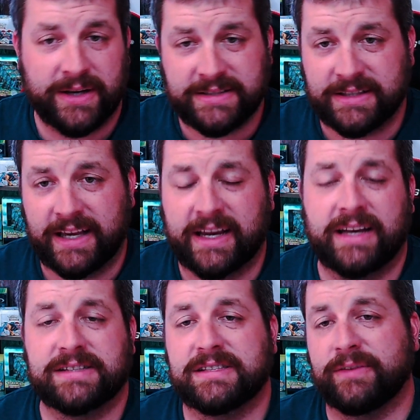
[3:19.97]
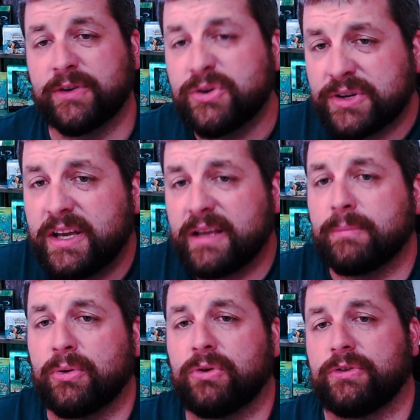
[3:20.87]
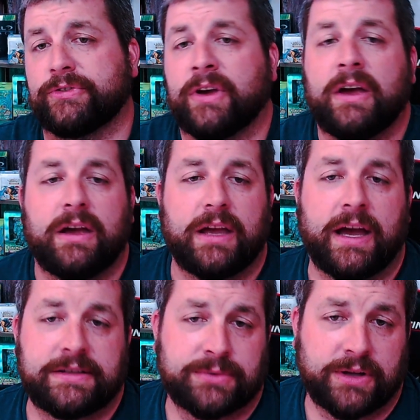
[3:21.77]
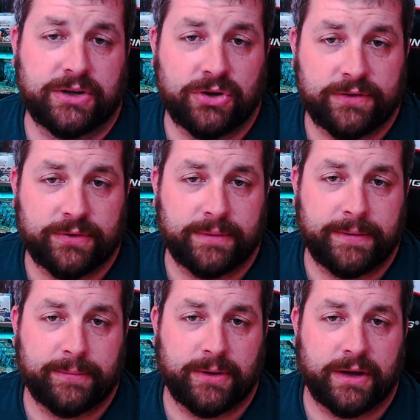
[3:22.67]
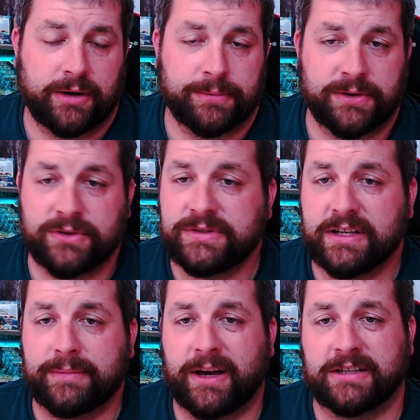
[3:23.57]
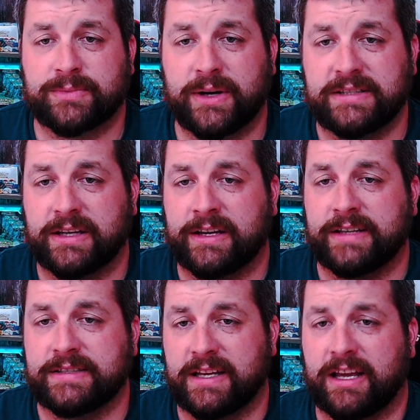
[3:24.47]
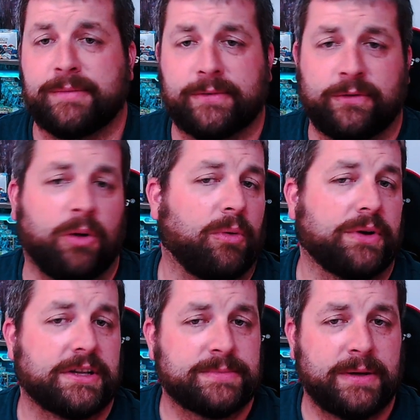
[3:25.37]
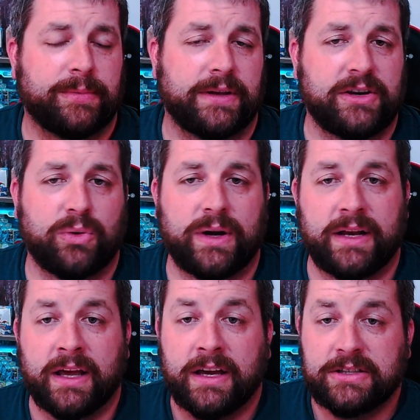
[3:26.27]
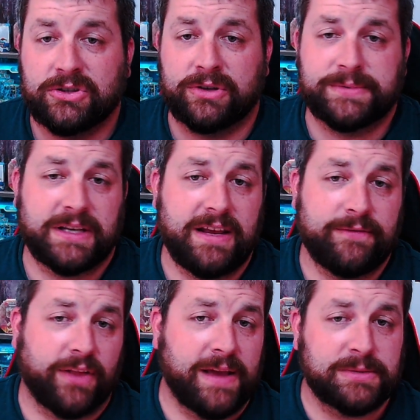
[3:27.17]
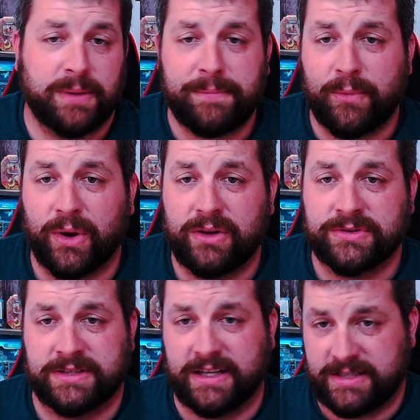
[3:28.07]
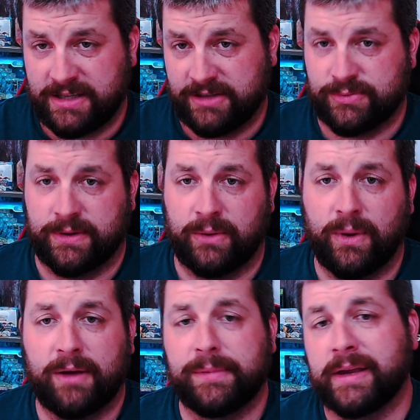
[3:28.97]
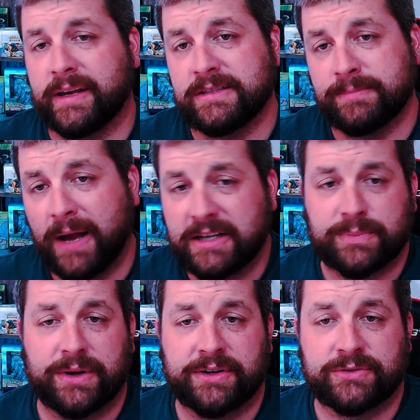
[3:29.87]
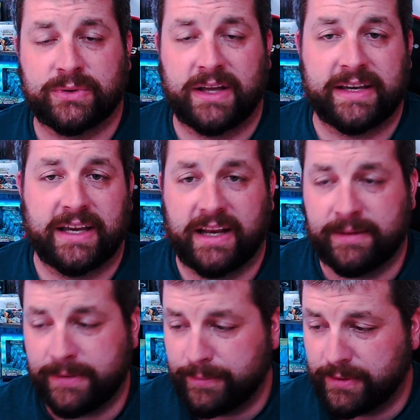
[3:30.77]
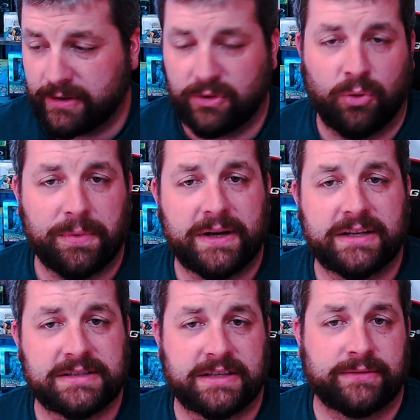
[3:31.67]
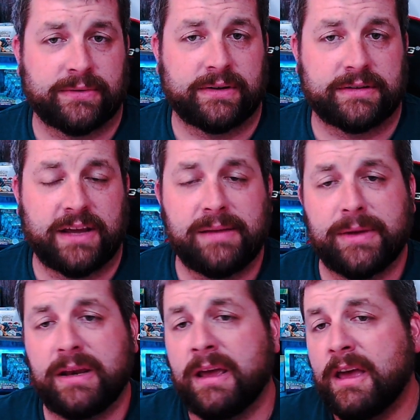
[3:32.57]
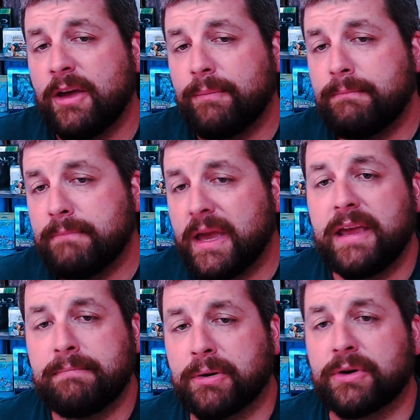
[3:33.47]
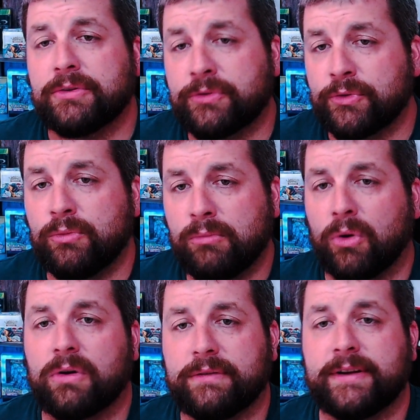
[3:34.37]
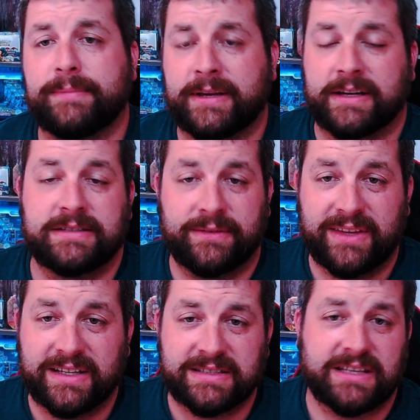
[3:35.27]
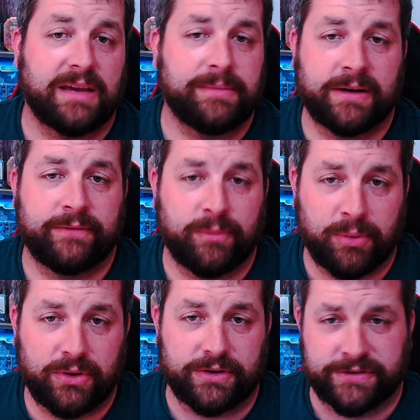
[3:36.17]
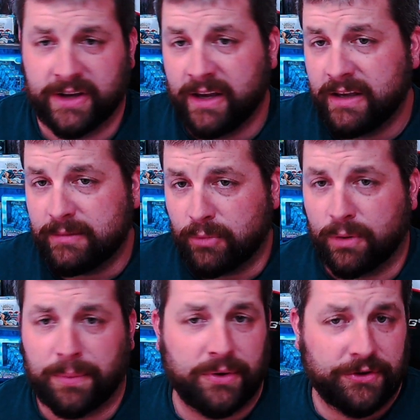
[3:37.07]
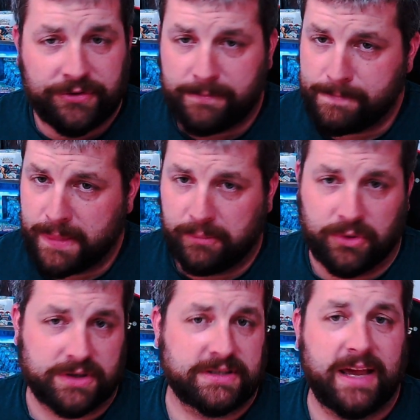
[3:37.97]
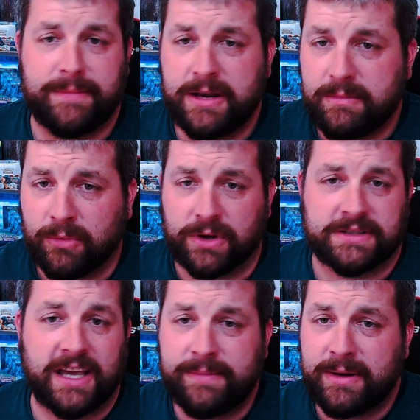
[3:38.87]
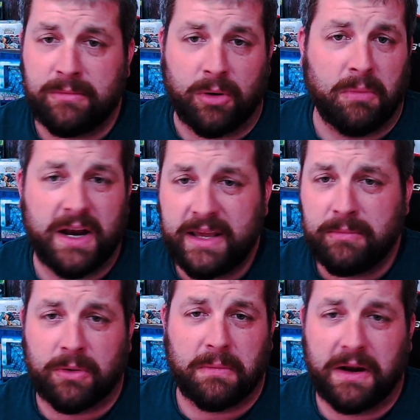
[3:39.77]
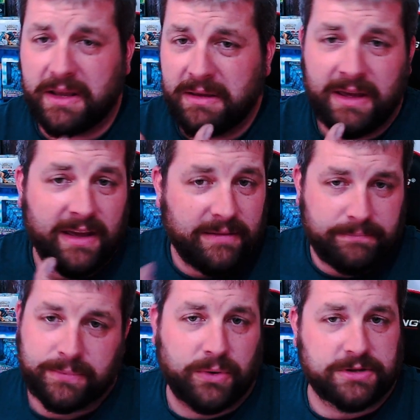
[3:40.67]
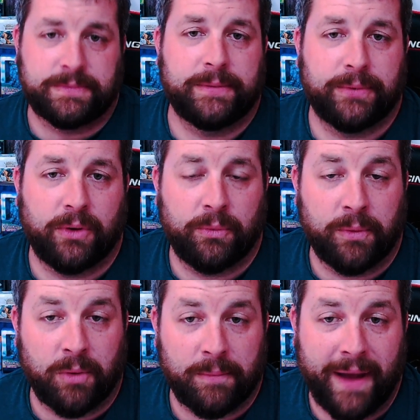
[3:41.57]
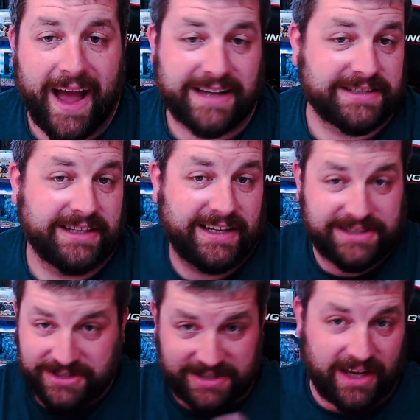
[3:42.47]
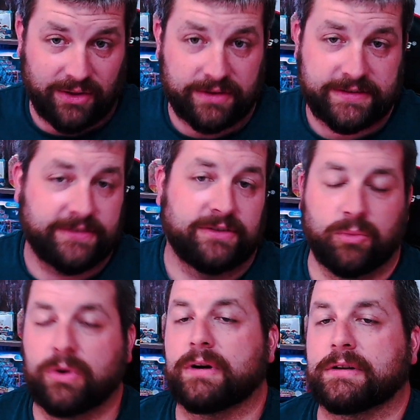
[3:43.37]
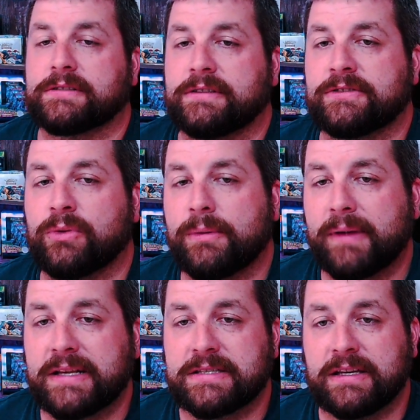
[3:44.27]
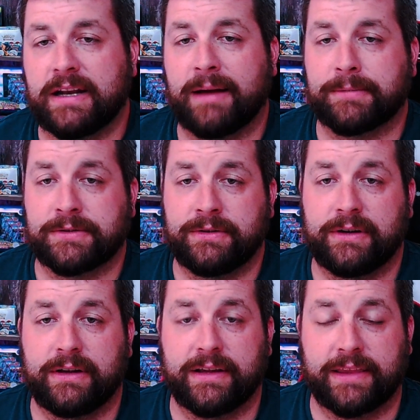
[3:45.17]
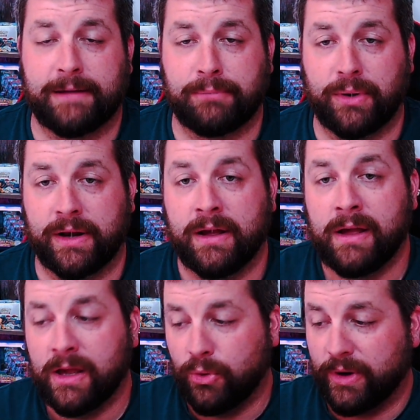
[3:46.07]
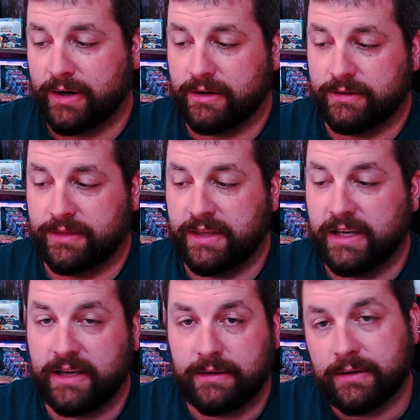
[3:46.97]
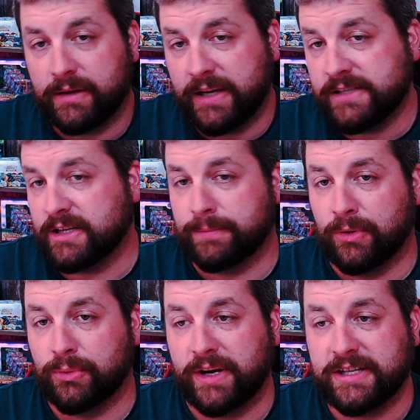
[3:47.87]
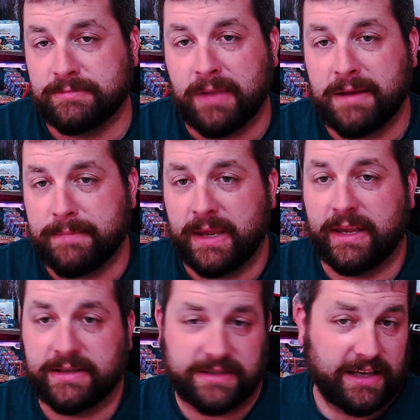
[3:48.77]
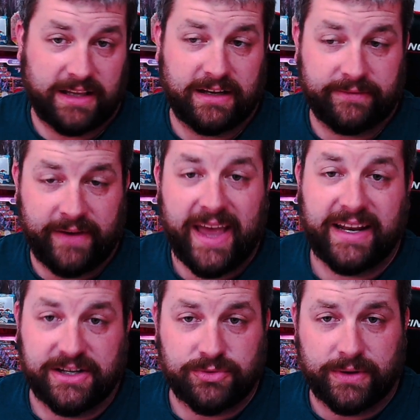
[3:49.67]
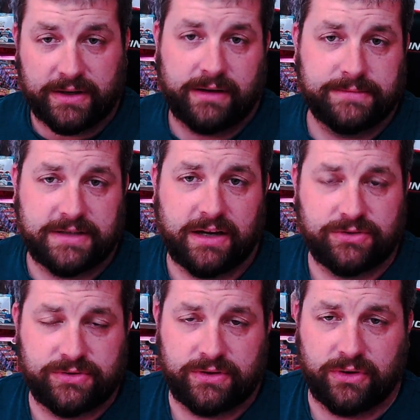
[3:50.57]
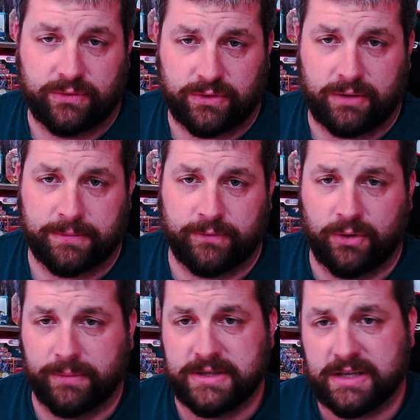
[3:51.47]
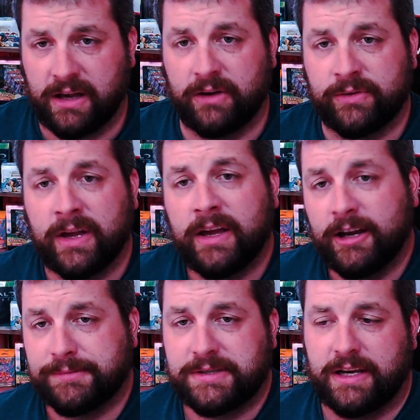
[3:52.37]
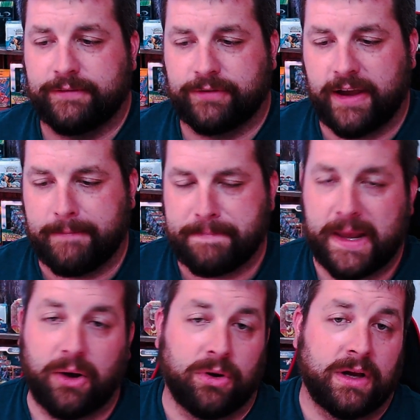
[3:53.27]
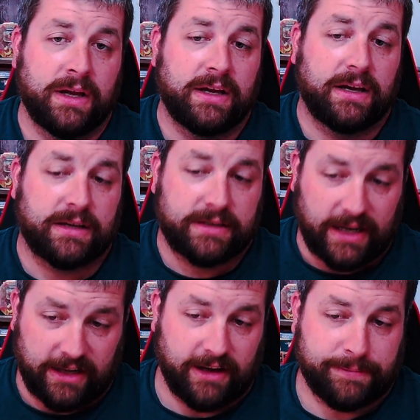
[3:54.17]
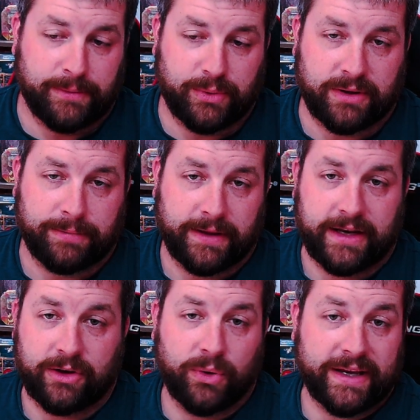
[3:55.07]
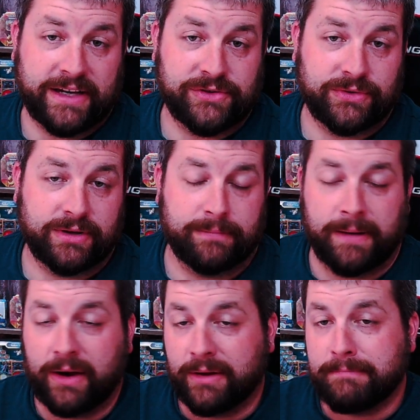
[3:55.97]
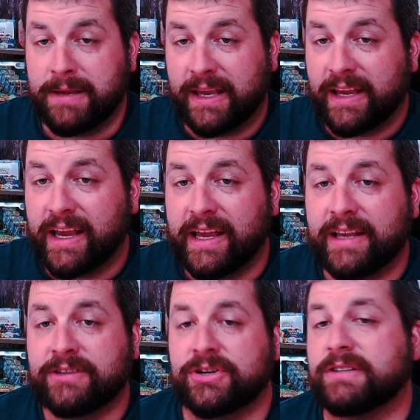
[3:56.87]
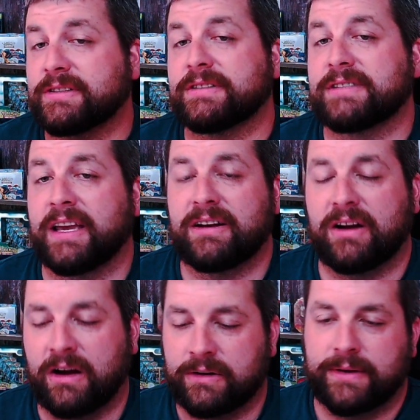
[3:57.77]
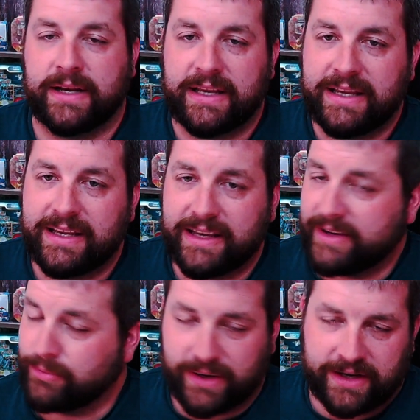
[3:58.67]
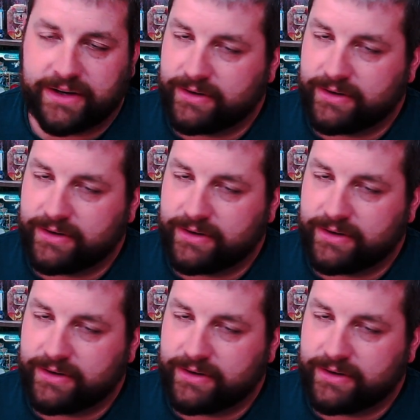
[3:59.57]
that kind of stuff, and you're getting pulls. It's really good for the people that are producing the box breaks. It gets that hype and FOMO. It gets people into it. So Obsidian Flames might be one of those sets that does really well because box breakers will like it, and people that are opening this thing for entertainment may burn through more of it because of the excitement of the pulls. More pulls, more excitement, more money, more money. Of course, people open more packs, and that's just how the system works. And so we might see an opportunity at that point where the easier pull rates might be slightly an advantage when it comes down to the overall performance of Obsidian Flame. Now, got a lot of people complaining going into it about it being a Charizard set already right here,